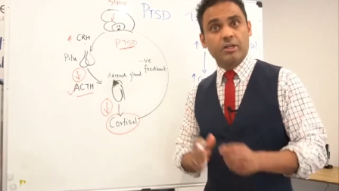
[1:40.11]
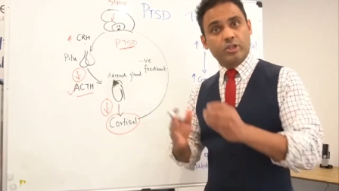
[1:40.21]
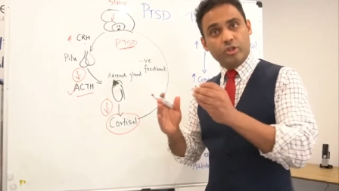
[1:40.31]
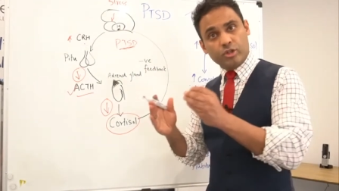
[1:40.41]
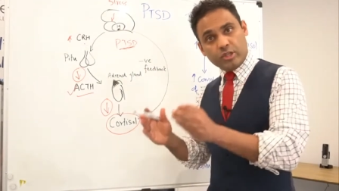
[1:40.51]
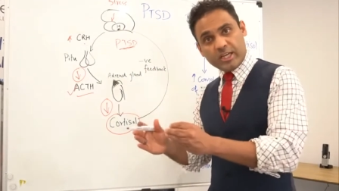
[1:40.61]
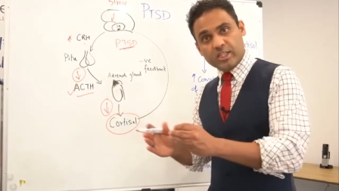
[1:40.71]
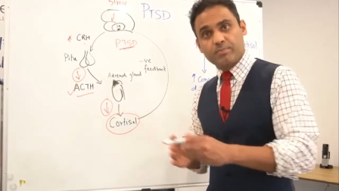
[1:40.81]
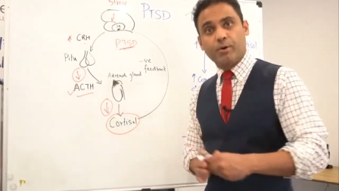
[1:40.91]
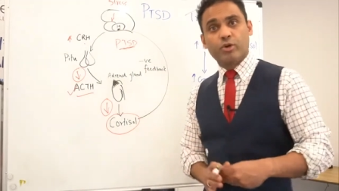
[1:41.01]
due to the
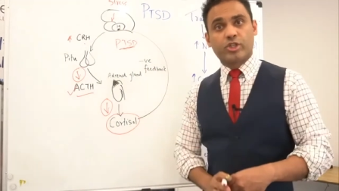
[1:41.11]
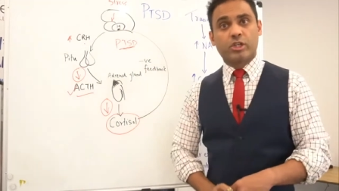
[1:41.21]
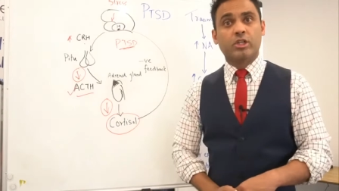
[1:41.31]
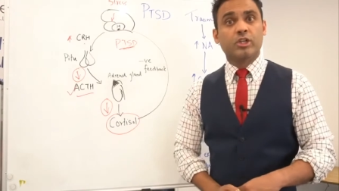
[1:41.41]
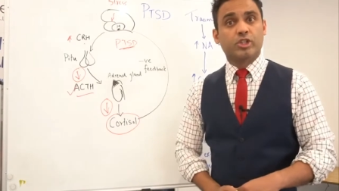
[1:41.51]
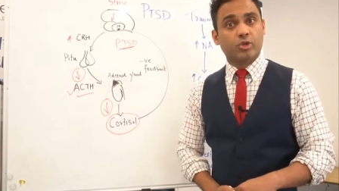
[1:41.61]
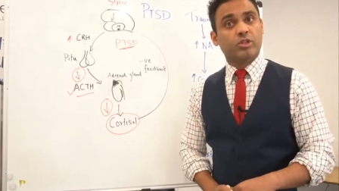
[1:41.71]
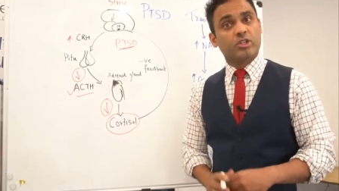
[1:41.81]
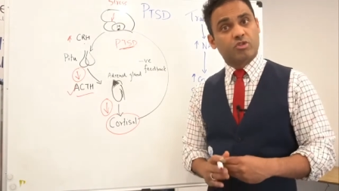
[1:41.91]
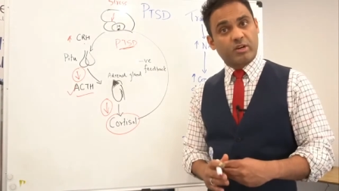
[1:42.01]
exposure to
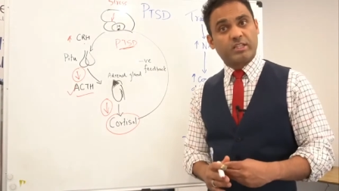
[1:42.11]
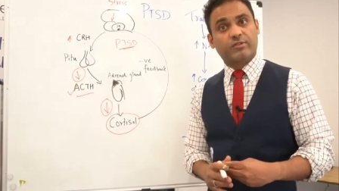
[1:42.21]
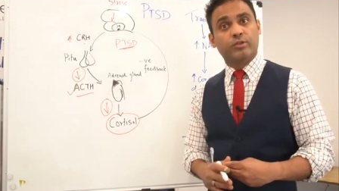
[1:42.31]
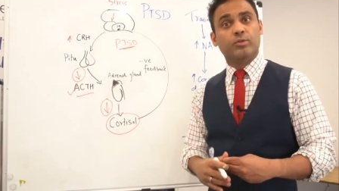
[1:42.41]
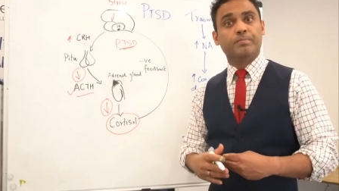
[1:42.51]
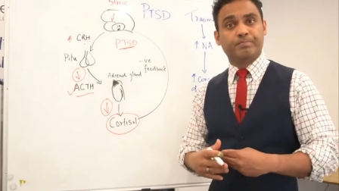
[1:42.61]
the stressful